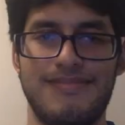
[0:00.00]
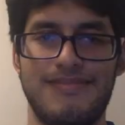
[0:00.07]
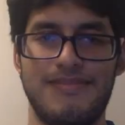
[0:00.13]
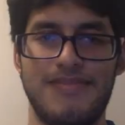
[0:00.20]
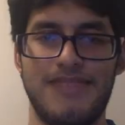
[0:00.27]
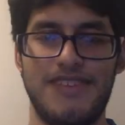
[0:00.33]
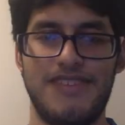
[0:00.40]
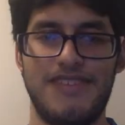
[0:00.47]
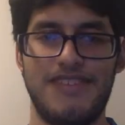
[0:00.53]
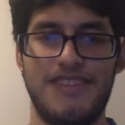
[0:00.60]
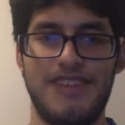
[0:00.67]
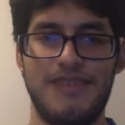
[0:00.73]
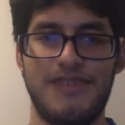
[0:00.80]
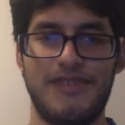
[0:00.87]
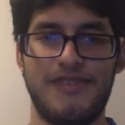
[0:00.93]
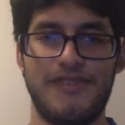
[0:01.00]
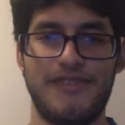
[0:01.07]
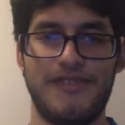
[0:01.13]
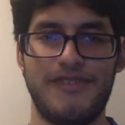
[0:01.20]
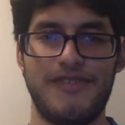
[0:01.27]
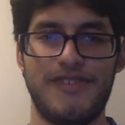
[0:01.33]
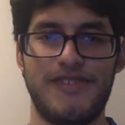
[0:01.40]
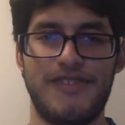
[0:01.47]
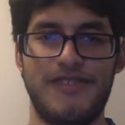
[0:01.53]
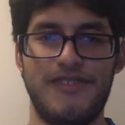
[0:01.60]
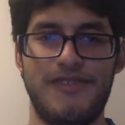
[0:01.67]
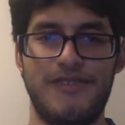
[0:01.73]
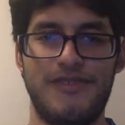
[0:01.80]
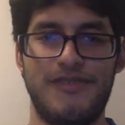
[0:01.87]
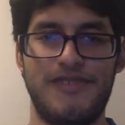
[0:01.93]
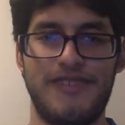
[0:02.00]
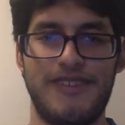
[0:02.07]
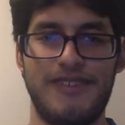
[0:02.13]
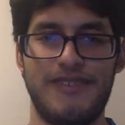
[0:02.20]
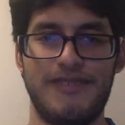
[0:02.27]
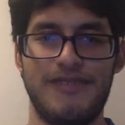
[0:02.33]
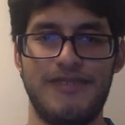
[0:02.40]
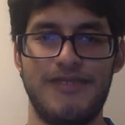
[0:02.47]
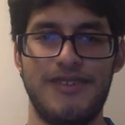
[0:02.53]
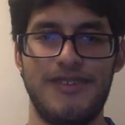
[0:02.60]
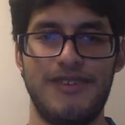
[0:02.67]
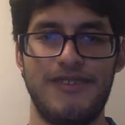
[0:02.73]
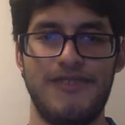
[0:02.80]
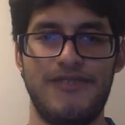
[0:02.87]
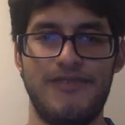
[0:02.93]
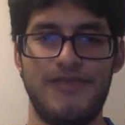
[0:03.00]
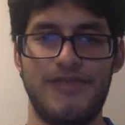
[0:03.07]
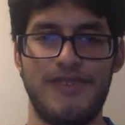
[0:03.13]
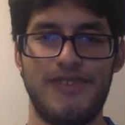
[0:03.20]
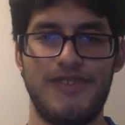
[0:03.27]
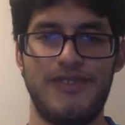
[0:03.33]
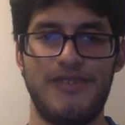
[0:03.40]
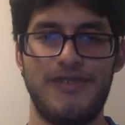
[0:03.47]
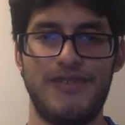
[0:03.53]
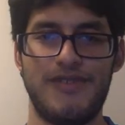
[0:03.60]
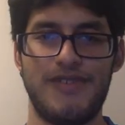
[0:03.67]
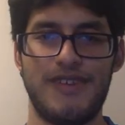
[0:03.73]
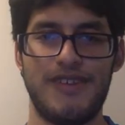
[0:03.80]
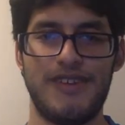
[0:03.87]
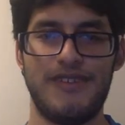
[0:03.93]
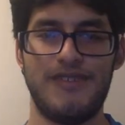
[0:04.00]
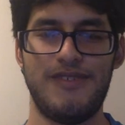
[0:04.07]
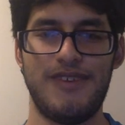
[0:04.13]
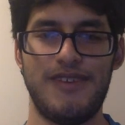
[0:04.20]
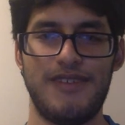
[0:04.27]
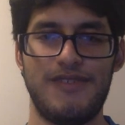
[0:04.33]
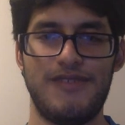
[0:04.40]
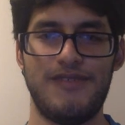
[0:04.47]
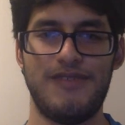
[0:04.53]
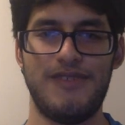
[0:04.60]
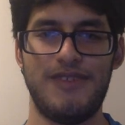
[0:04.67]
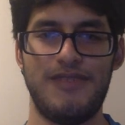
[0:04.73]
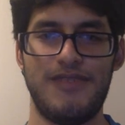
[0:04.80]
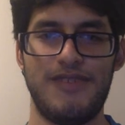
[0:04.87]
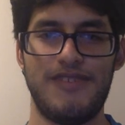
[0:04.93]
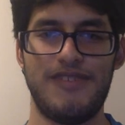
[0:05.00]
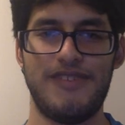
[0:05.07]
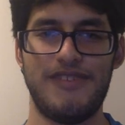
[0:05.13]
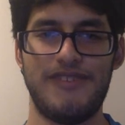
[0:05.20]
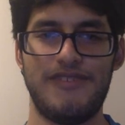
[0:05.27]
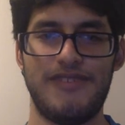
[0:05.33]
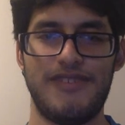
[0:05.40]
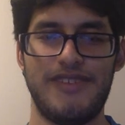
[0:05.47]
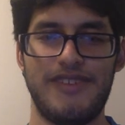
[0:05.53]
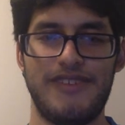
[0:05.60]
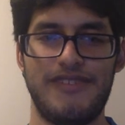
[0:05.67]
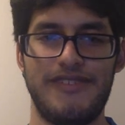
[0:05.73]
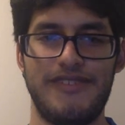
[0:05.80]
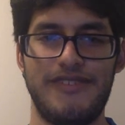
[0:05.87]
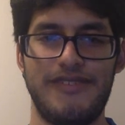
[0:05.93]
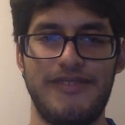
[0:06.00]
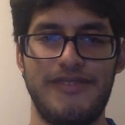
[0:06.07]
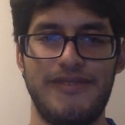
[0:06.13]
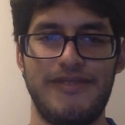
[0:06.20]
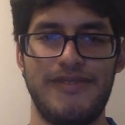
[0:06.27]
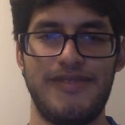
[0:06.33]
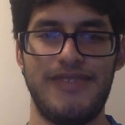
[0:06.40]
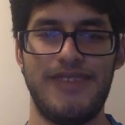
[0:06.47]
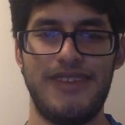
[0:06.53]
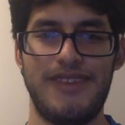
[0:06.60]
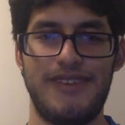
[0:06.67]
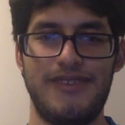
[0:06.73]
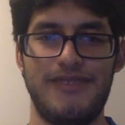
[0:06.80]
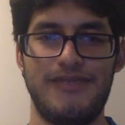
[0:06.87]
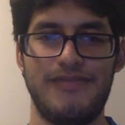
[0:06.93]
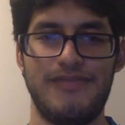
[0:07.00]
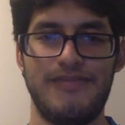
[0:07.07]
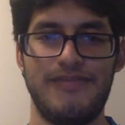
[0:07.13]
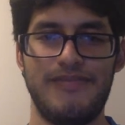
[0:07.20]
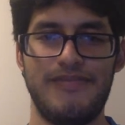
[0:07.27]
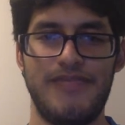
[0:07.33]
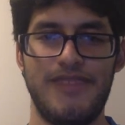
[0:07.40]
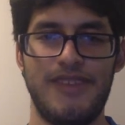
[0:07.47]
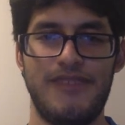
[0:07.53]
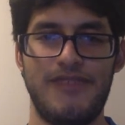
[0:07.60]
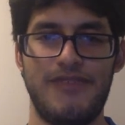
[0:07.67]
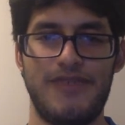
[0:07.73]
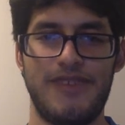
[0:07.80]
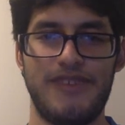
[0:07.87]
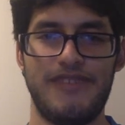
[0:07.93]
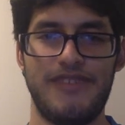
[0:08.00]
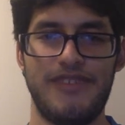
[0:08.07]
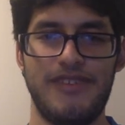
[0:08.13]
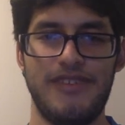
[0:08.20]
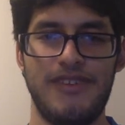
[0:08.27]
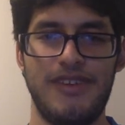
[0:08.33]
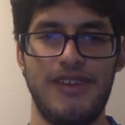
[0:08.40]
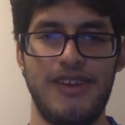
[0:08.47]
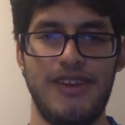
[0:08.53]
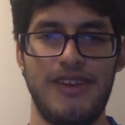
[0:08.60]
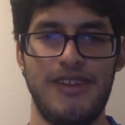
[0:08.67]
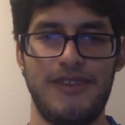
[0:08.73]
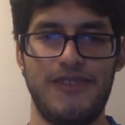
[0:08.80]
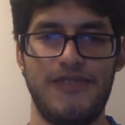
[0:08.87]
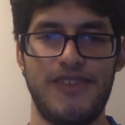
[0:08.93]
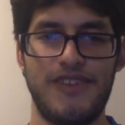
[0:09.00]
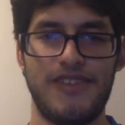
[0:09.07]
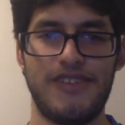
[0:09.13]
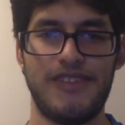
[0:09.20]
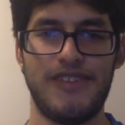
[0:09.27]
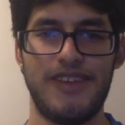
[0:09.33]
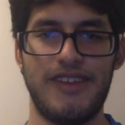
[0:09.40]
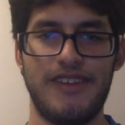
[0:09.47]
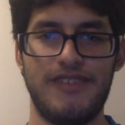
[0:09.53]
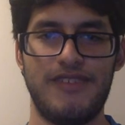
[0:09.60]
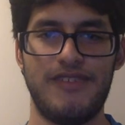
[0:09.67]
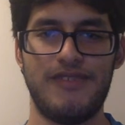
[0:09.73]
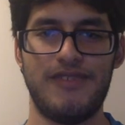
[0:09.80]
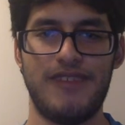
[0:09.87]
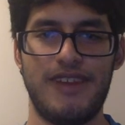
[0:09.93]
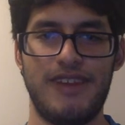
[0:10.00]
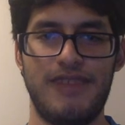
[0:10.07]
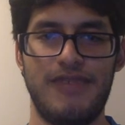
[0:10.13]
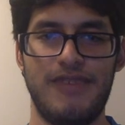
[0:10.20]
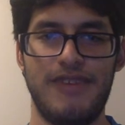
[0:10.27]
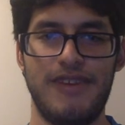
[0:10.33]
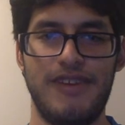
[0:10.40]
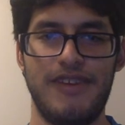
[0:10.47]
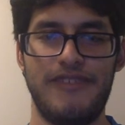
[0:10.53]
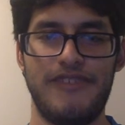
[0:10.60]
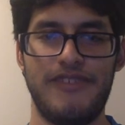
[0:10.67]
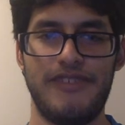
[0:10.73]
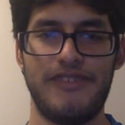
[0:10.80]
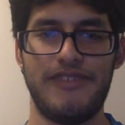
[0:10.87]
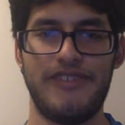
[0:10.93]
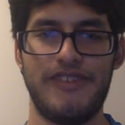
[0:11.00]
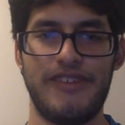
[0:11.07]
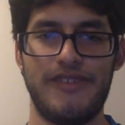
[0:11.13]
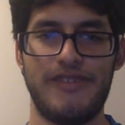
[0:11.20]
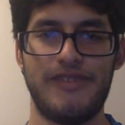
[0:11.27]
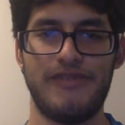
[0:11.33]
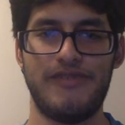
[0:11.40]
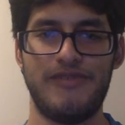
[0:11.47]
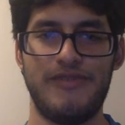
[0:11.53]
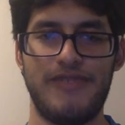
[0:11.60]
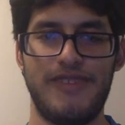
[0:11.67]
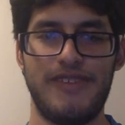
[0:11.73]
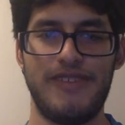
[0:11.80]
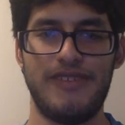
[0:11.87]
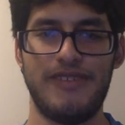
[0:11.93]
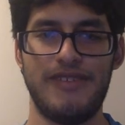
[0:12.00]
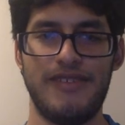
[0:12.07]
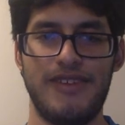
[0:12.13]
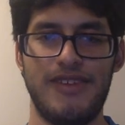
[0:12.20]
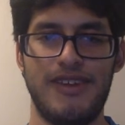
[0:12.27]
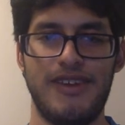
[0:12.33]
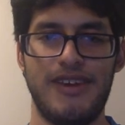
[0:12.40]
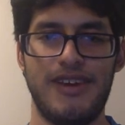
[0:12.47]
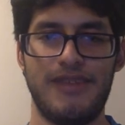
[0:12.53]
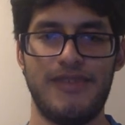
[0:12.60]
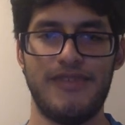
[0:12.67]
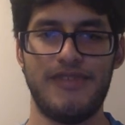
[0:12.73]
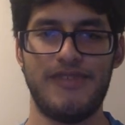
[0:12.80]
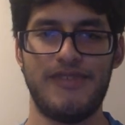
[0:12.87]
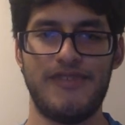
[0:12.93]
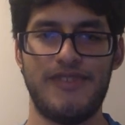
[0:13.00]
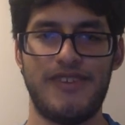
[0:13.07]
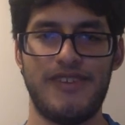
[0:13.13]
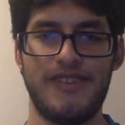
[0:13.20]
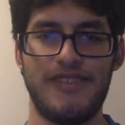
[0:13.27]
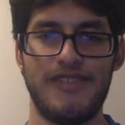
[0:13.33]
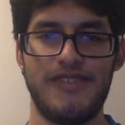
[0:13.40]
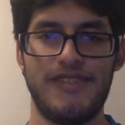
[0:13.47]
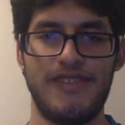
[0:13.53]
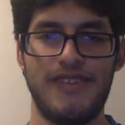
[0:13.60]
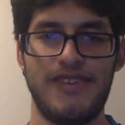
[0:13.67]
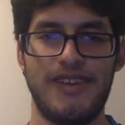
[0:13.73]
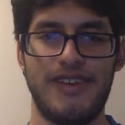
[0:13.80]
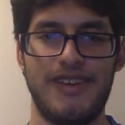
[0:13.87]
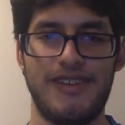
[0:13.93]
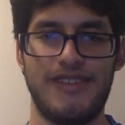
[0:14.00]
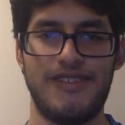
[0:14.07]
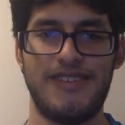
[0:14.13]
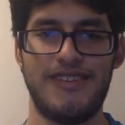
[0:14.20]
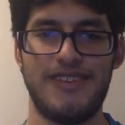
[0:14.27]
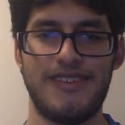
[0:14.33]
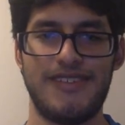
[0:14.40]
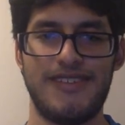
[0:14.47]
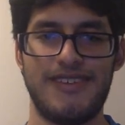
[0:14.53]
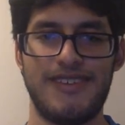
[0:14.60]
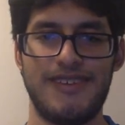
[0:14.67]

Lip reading: Please stay with the Joseph Ross YouTube channel for more news on the 2020 presidential election. Thank you. Thank you for watching. Don't forget to like and subscribe and share the channel on social media. I'm Joseph Ross, and I'll see you next time.